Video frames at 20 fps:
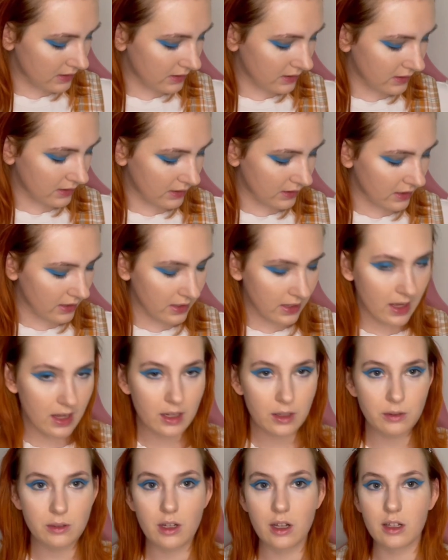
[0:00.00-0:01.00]
the
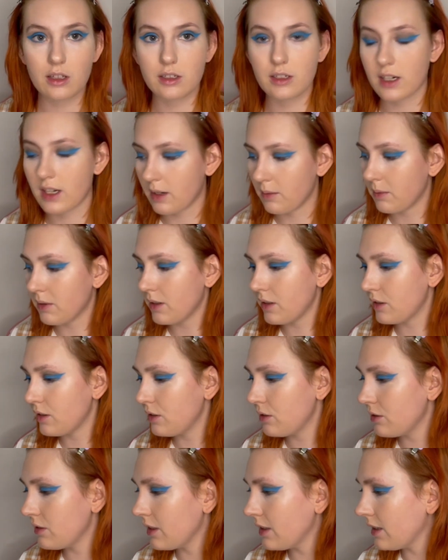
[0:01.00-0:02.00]
yellow color, and I'm gonna
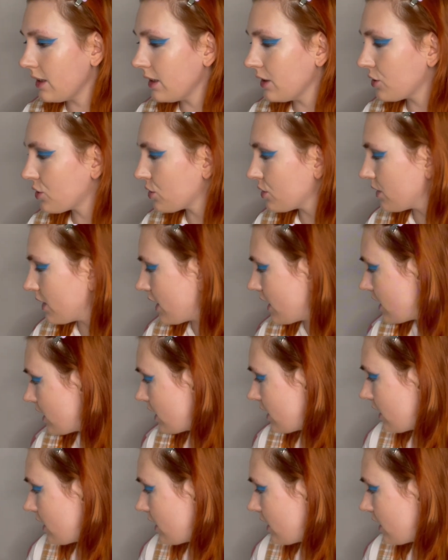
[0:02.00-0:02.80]
do the little trick